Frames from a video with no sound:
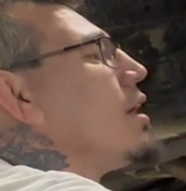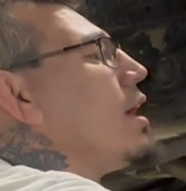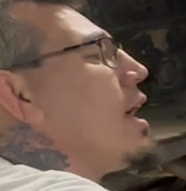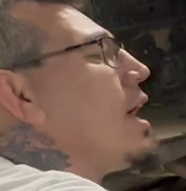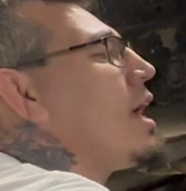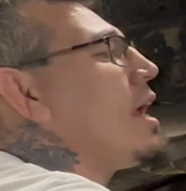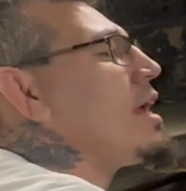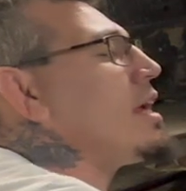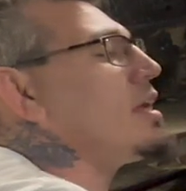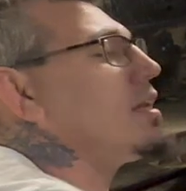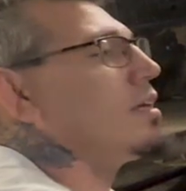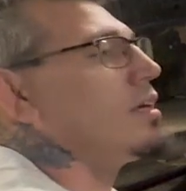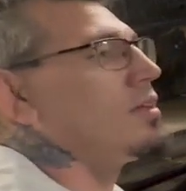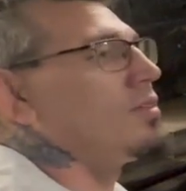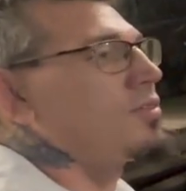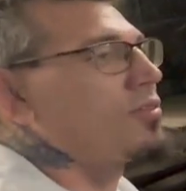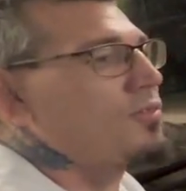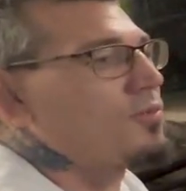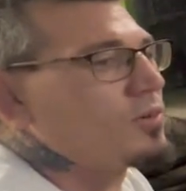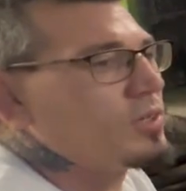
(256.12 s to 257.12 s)
8
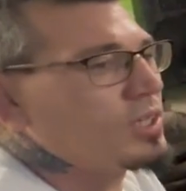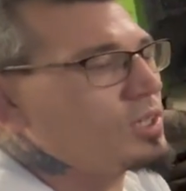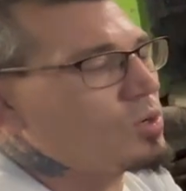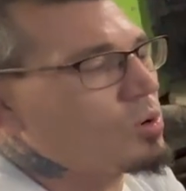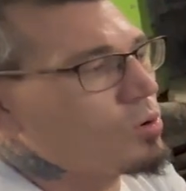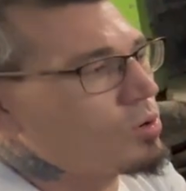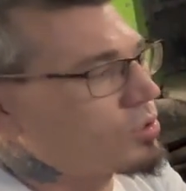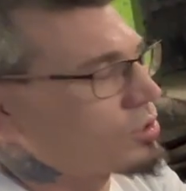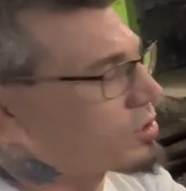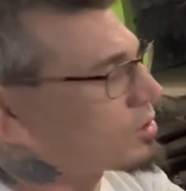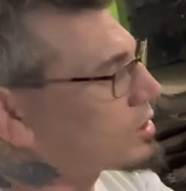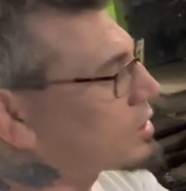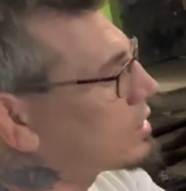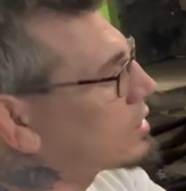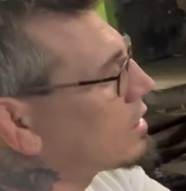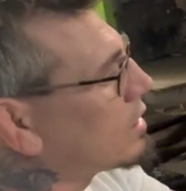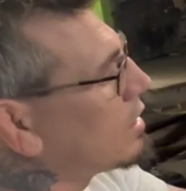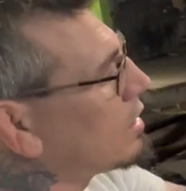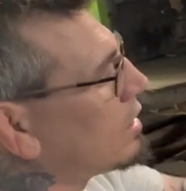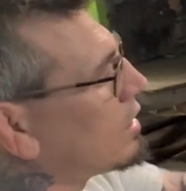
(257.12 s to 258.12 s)

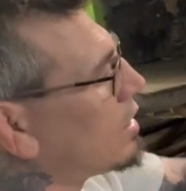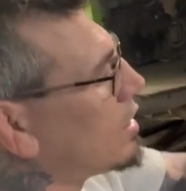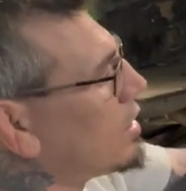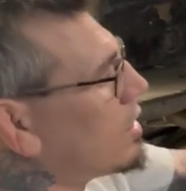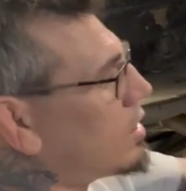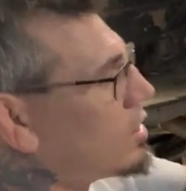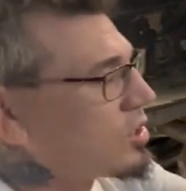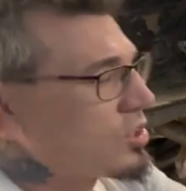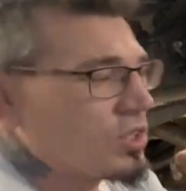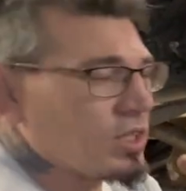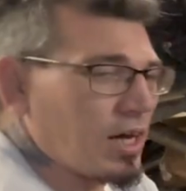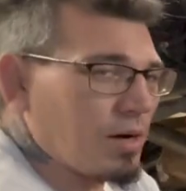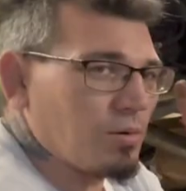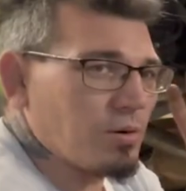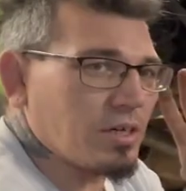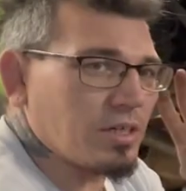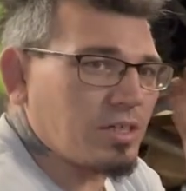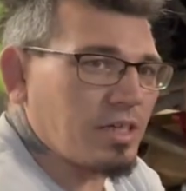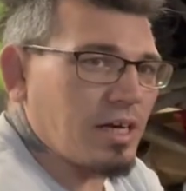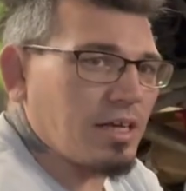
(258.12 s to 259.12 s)
3/4. So now we're
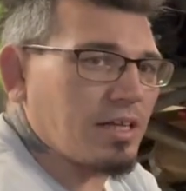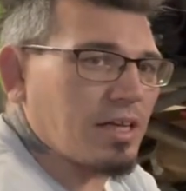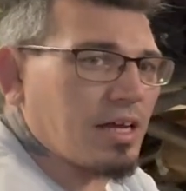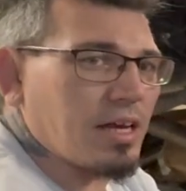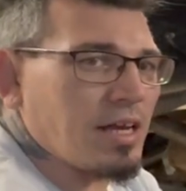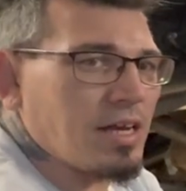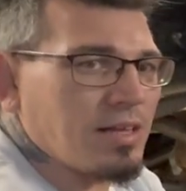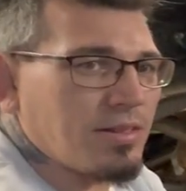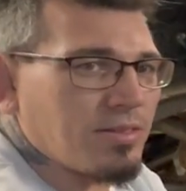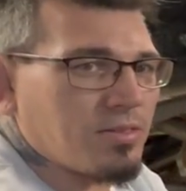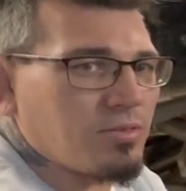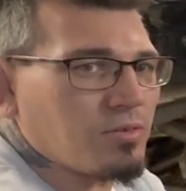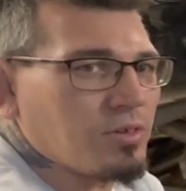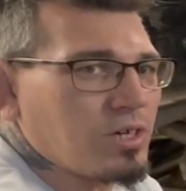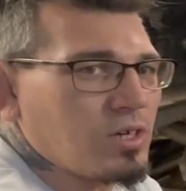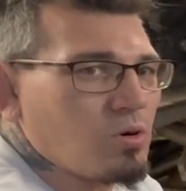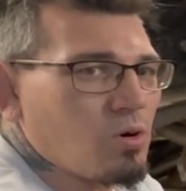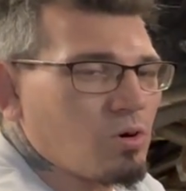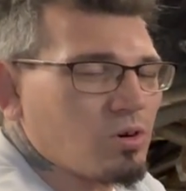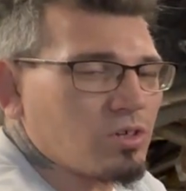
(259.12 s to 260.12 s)
going to take that 8
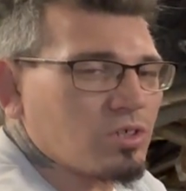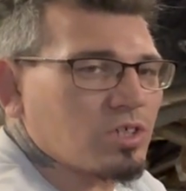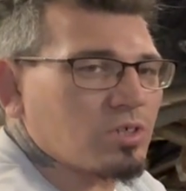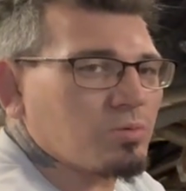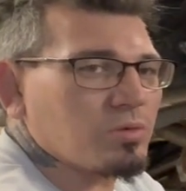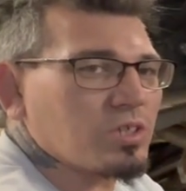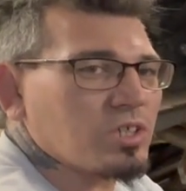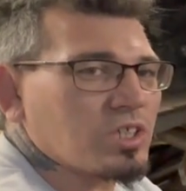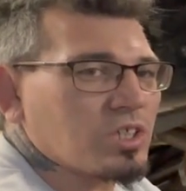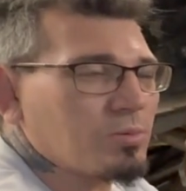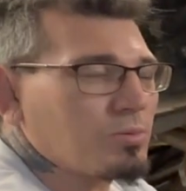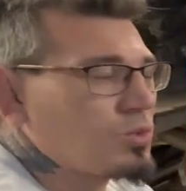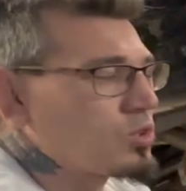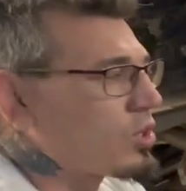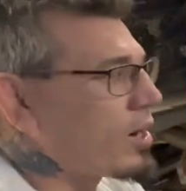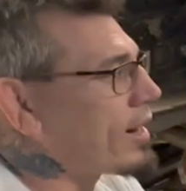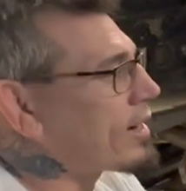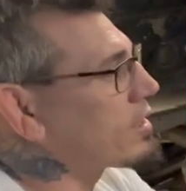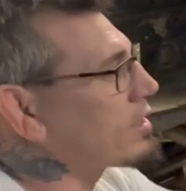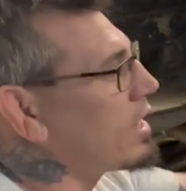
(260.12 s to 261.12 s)
3/4, we're going to
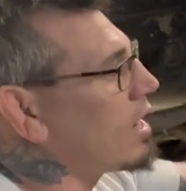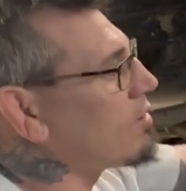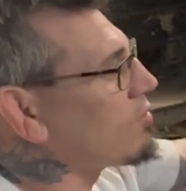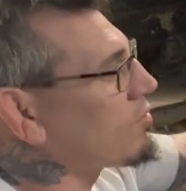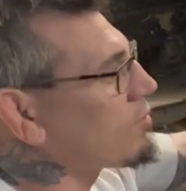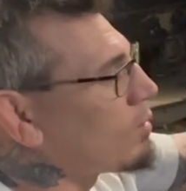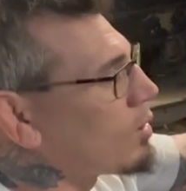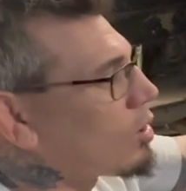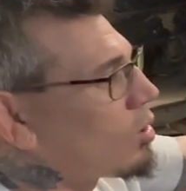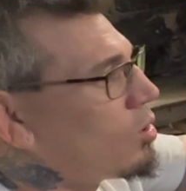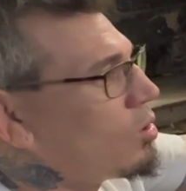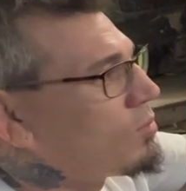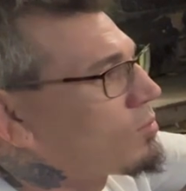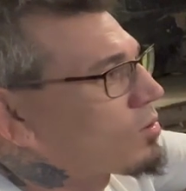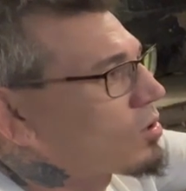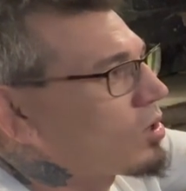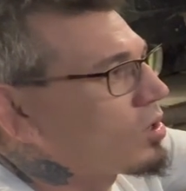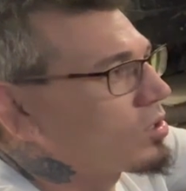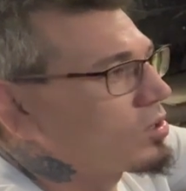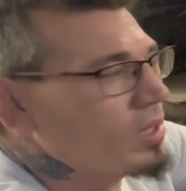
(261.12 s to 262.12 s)
subtract that from our
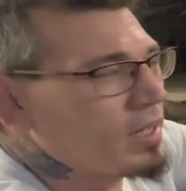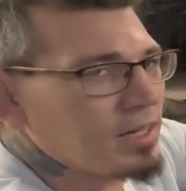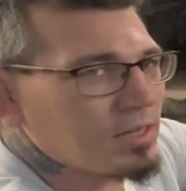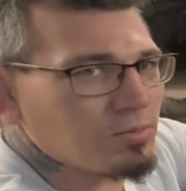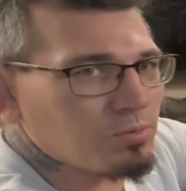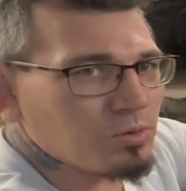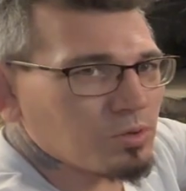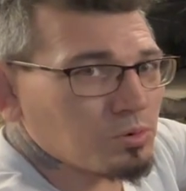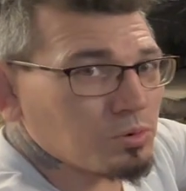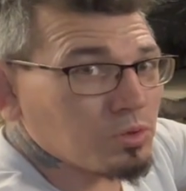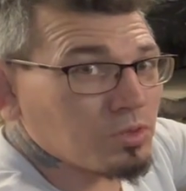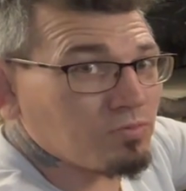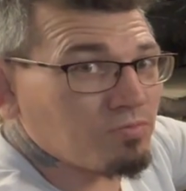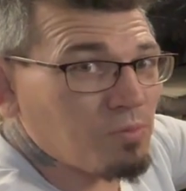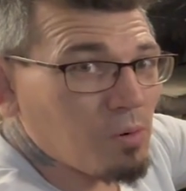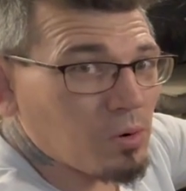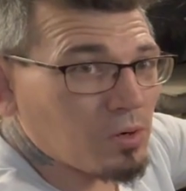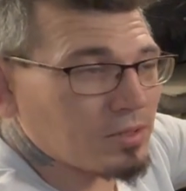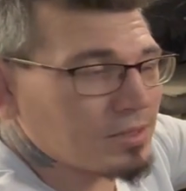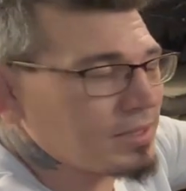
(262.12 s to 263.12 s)
overall length, which was
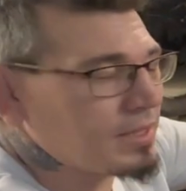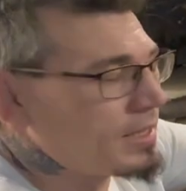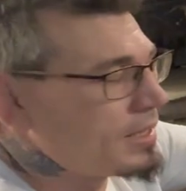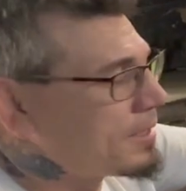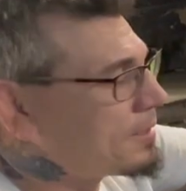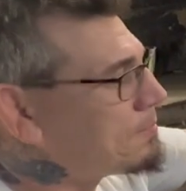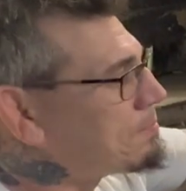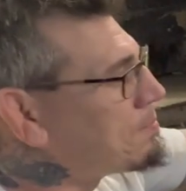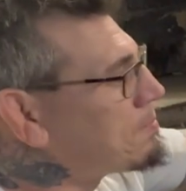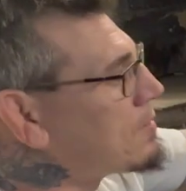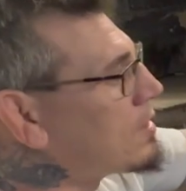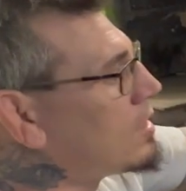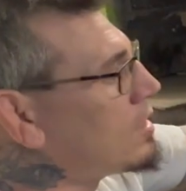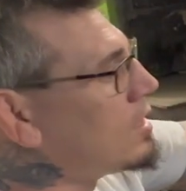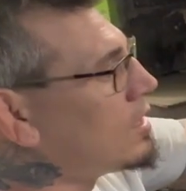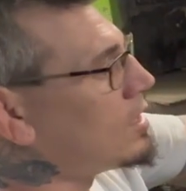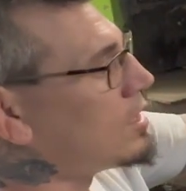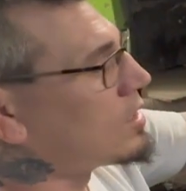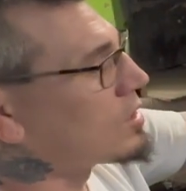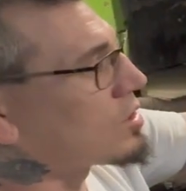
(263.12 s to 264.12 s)
14.
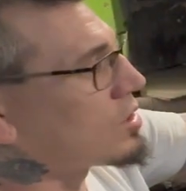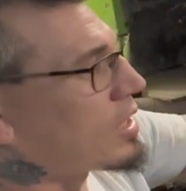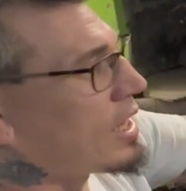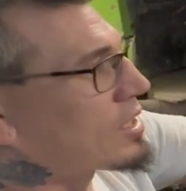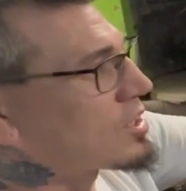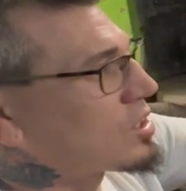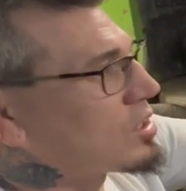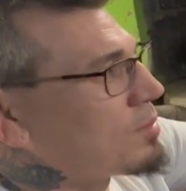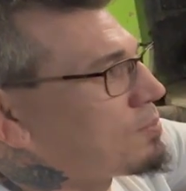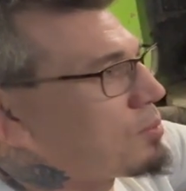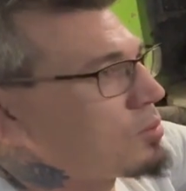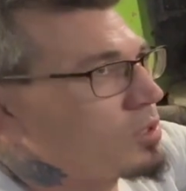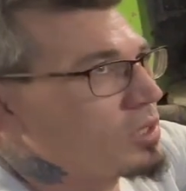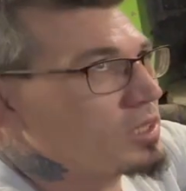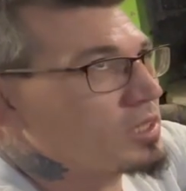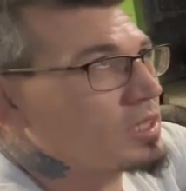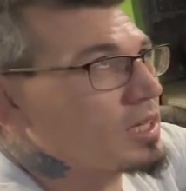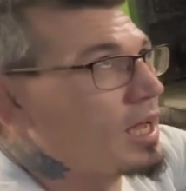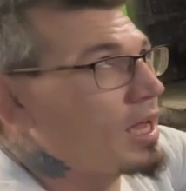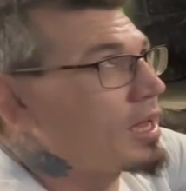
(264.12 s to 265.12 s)
So that's going to put
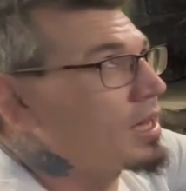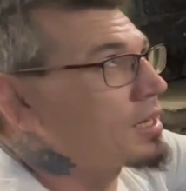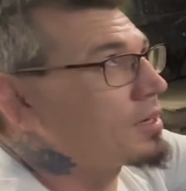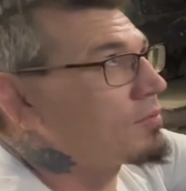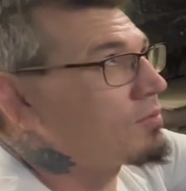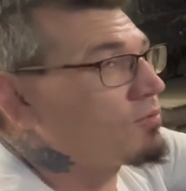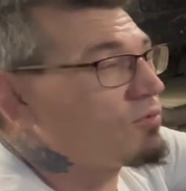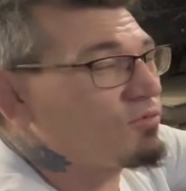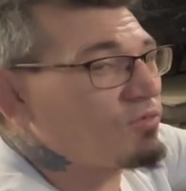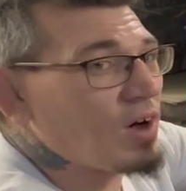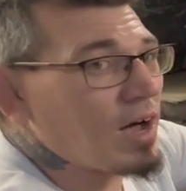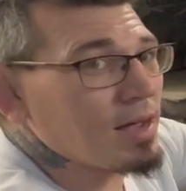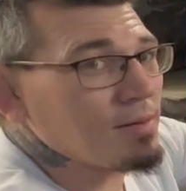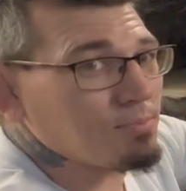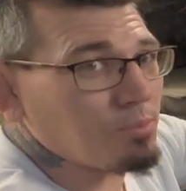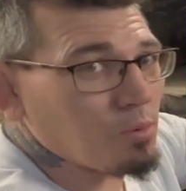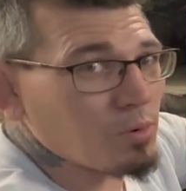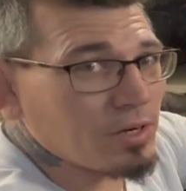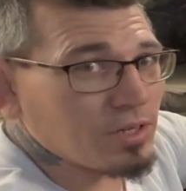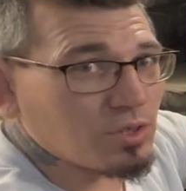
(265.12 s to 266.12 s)
us at
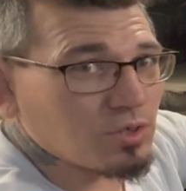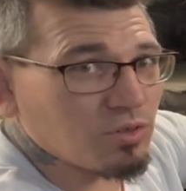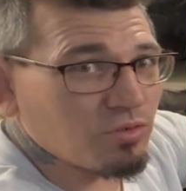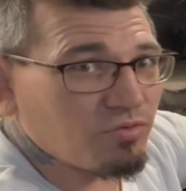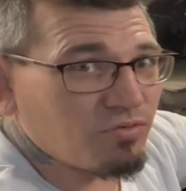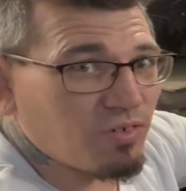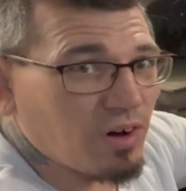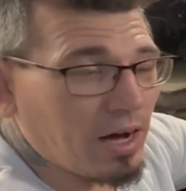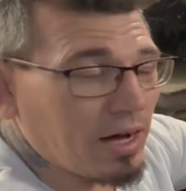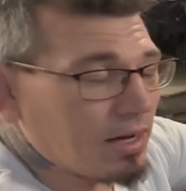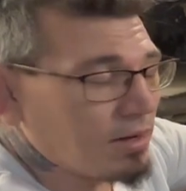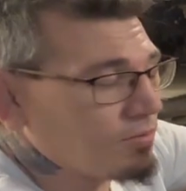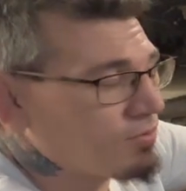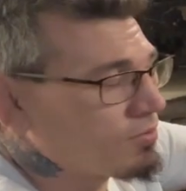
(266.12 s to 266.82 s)
5.25.